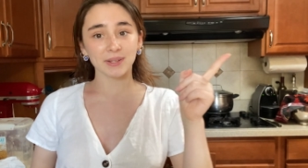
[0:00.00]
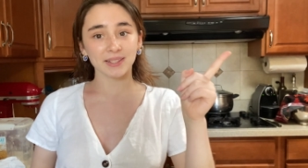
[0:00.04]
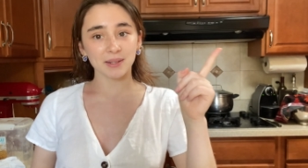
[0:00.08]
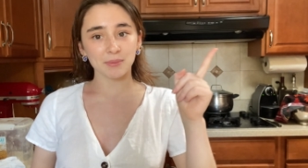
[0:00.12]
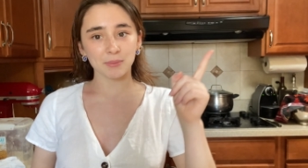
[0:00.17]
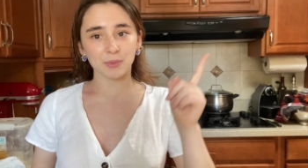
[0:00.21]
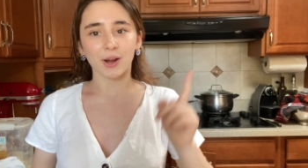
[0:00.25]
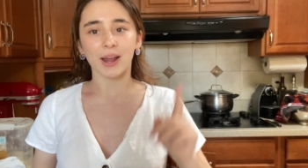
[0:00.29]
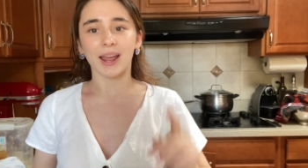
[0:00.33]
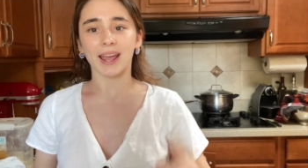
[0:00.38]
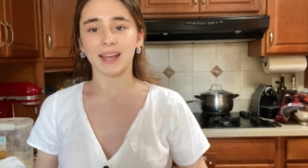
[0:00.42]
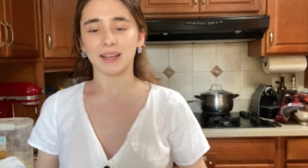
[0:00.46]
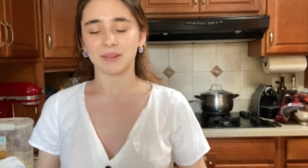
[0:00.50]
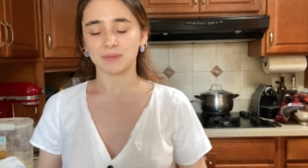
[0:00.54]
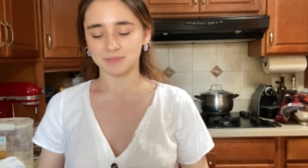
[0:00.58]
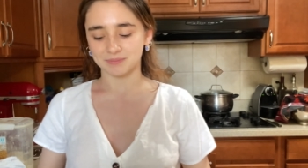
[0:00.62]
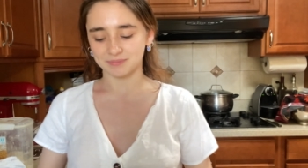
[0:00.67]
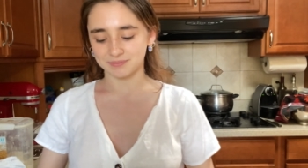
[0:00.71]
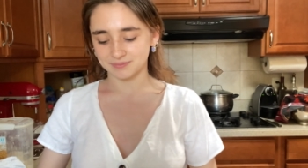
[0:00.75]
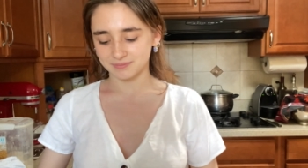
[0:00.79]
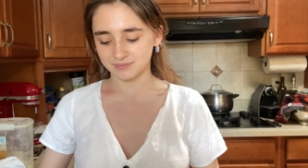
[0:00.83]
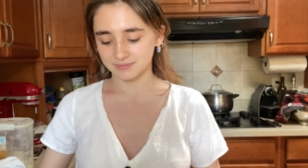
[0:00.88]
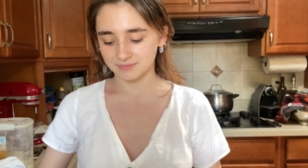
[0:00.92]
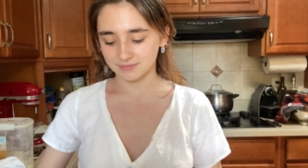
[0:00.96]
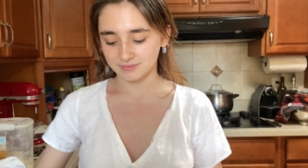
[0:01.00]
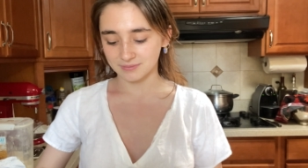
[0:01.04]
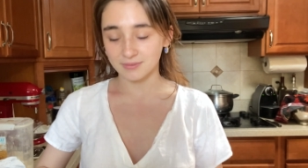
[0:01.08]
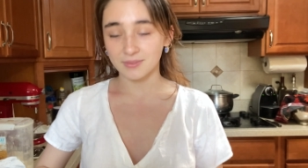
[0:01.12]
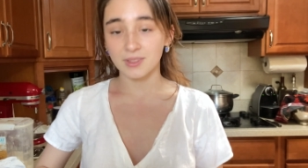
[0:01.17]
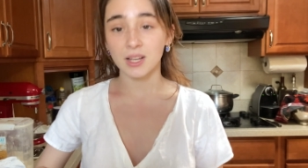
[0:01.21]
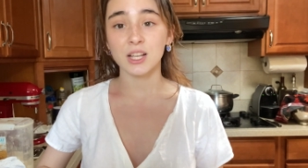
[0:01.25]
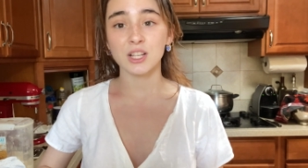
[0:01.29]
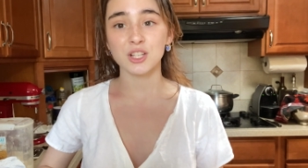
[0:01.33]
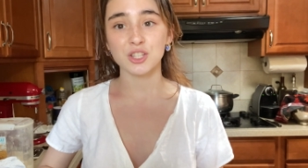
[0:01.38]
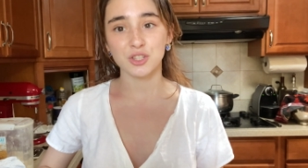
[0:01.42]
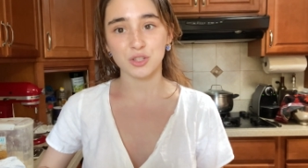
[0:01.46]
number A,
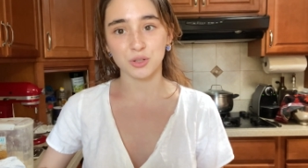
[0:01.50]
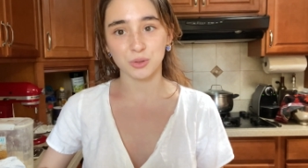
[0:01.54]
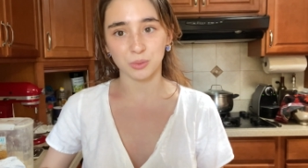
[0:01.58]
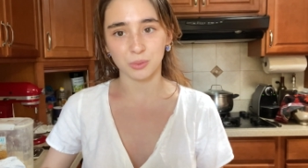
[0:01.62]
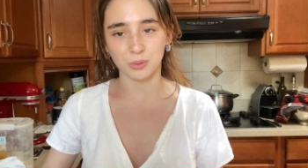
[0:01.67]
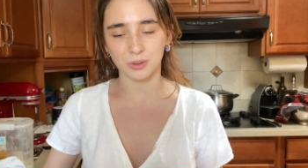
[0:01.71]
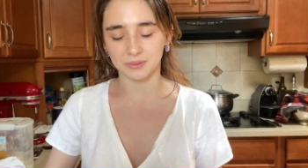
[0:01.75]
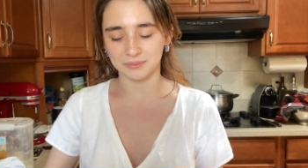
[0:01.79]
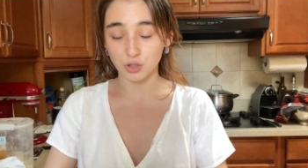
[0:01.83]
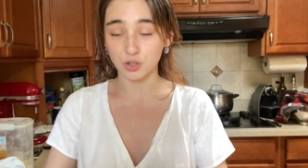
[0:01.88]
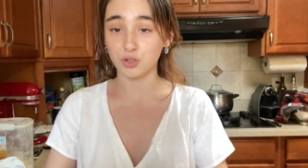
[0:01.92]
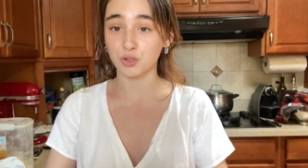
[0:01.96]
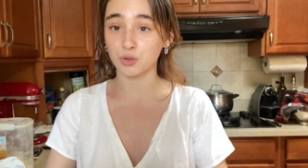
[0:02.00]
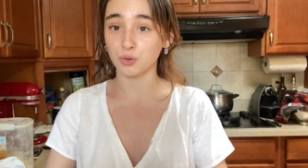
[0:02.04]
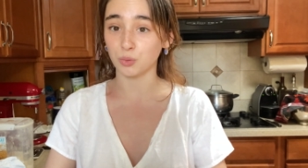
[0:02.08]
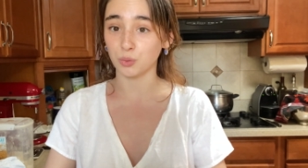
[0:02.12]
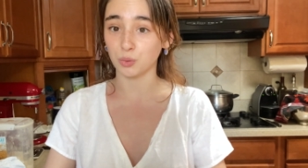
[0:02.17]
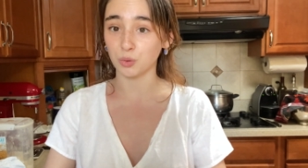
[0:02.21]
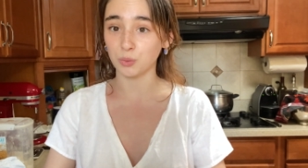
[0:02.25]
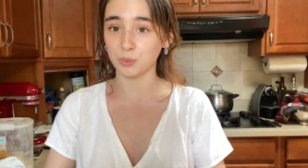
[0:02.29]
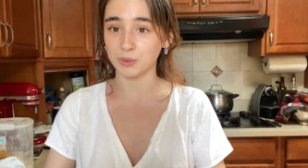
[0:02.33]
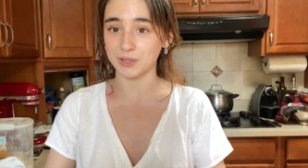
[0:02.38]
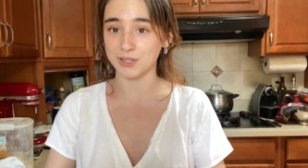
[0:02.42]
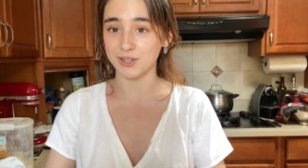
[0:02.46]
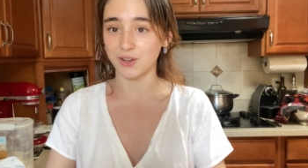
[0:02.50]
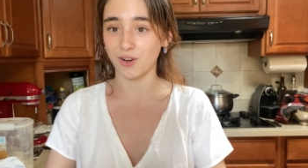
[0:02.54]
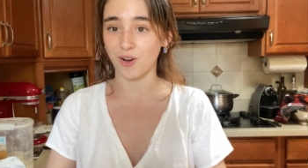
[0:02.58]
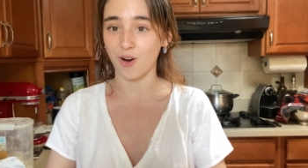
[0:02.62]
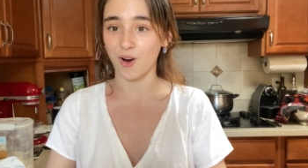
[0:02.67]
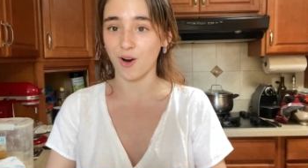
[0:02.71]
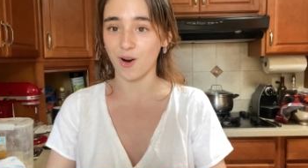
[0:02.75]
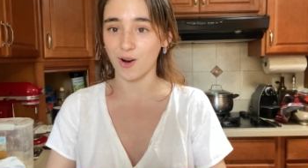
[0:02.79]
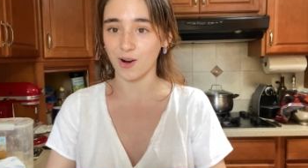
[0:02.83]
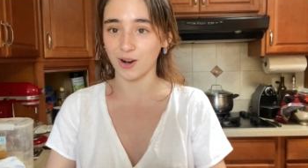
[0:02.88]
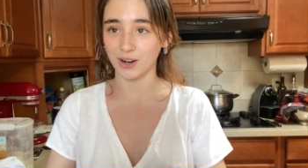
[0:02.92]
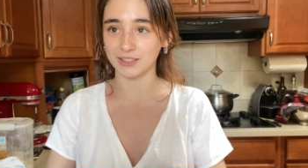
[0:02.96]
school. School was
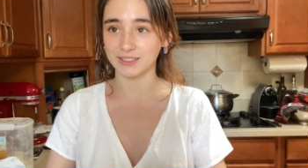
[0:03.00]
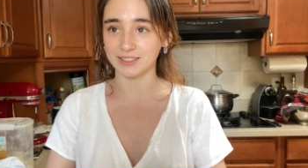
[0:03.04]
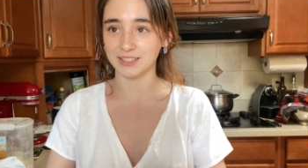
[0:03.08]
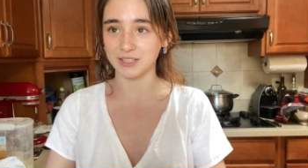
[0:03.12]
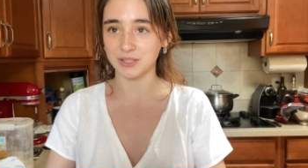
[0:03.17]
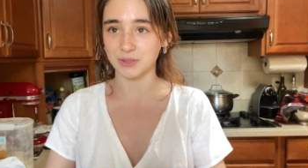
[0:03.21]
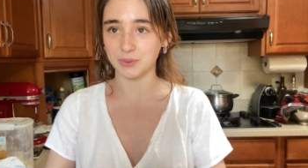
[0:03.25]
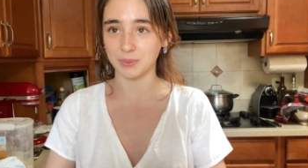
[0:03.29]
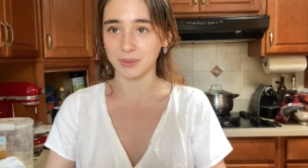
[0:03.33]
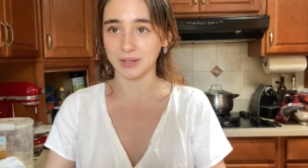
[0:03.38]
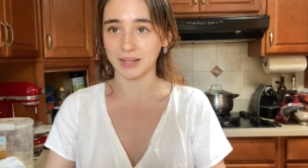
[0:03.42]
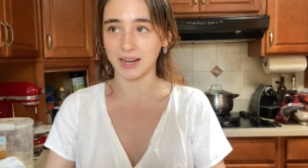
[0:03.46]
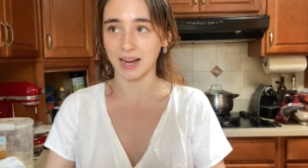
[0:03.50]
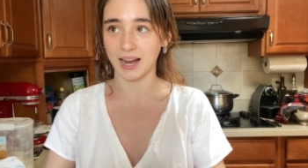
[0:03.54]
hard this week.